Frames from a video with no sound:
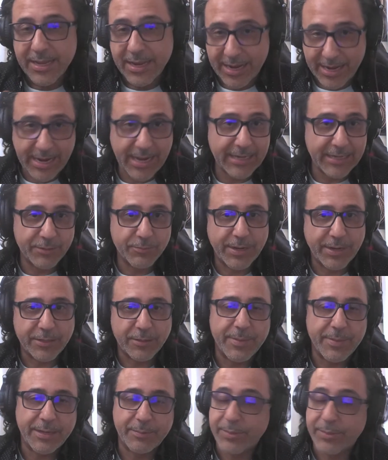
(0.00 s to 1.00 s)
I highly
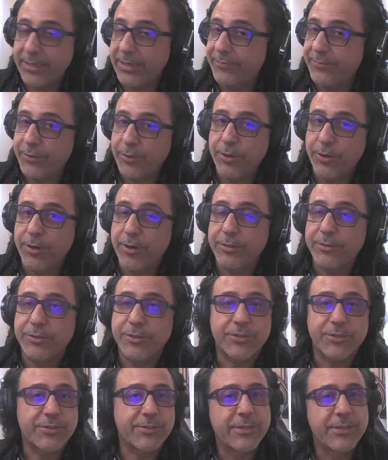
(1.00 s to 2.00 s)
recommend. But if you
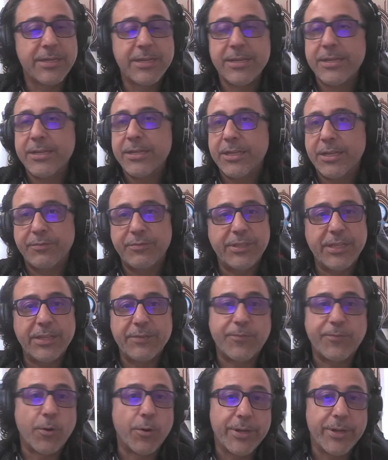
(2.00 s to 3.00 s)
did
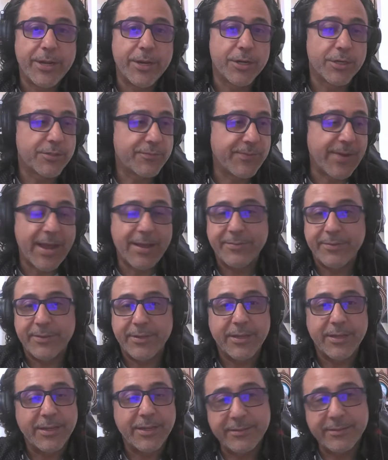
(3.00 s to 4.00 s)
4 years, 5,
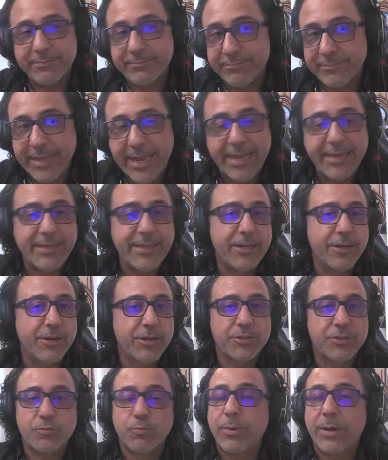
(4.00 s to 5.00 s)
8
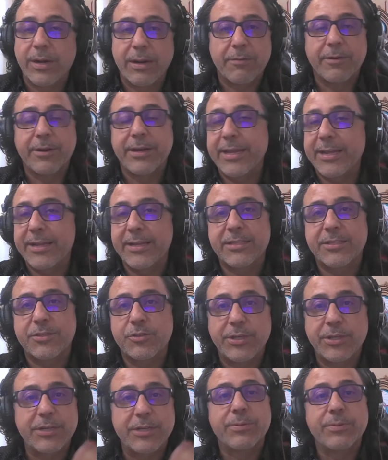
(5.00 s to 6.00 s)
years, whatever it is,
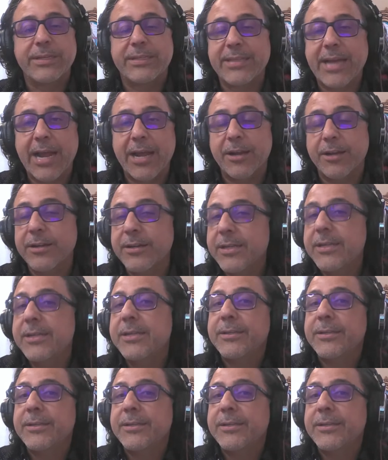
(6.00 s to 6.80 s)
you didn't retire,